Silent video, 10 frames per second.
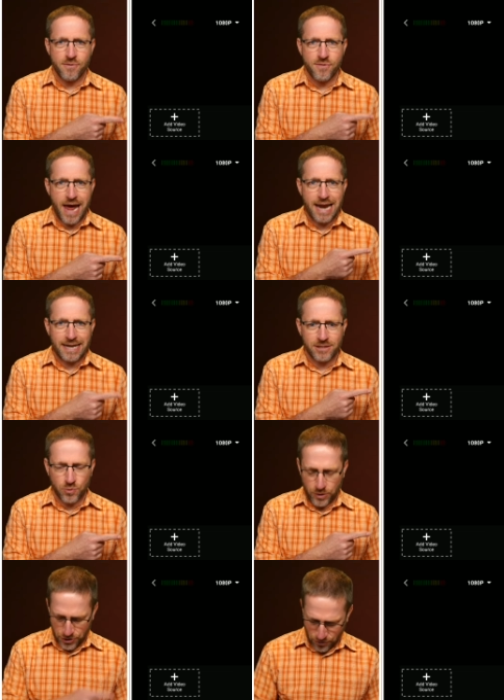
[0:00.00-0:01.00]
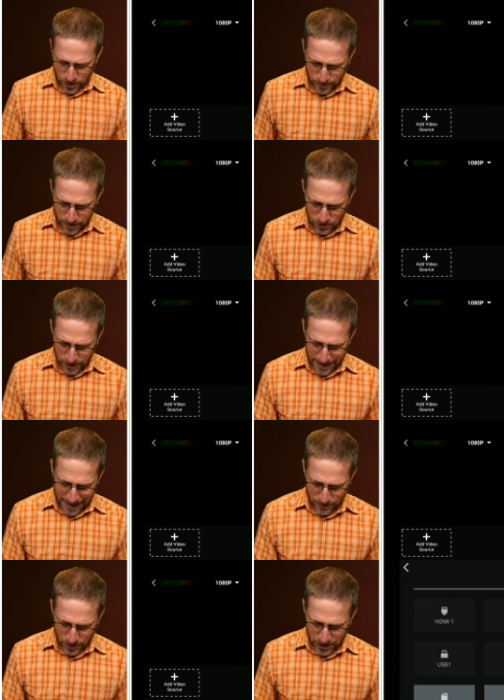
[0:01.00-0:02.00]
That is what you're going to be looking
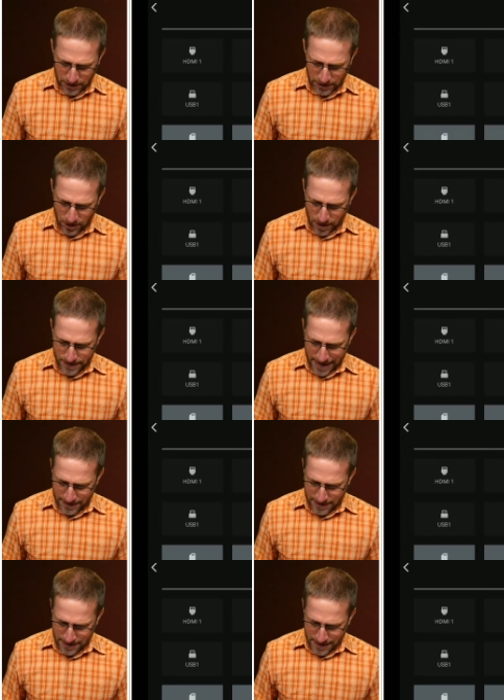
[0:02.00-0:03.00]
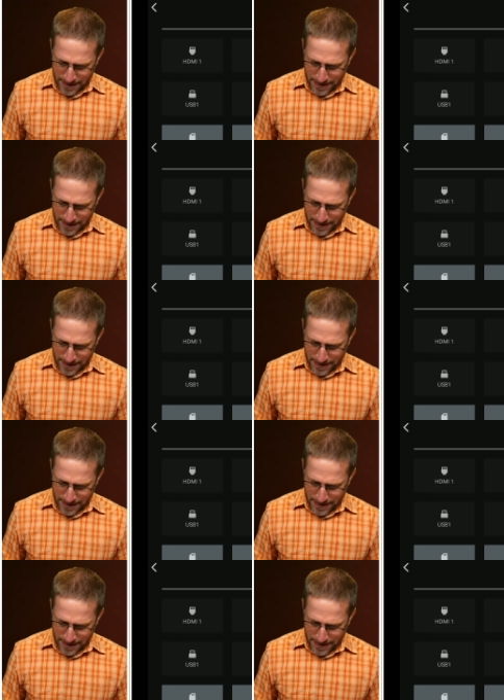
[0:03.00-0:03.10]
at. We're going to click on that.